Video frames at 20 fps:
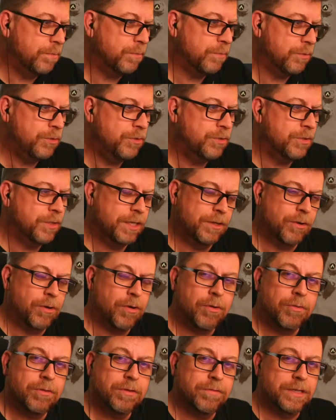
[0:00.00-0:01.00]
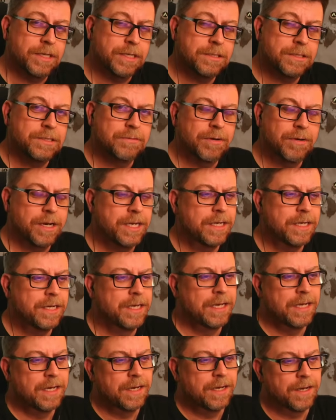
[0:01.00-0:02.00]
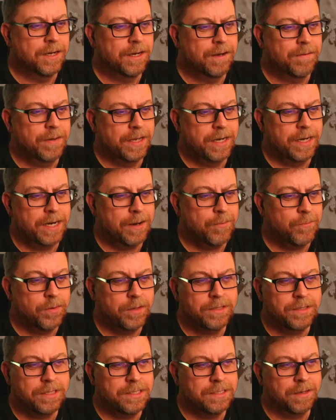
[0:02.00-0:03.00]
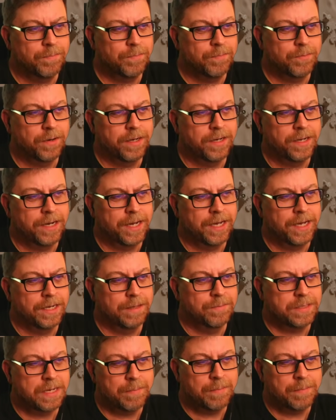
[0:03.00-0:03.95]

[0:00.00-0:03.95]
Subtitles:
should get all of these, right? And I want these upgraded items.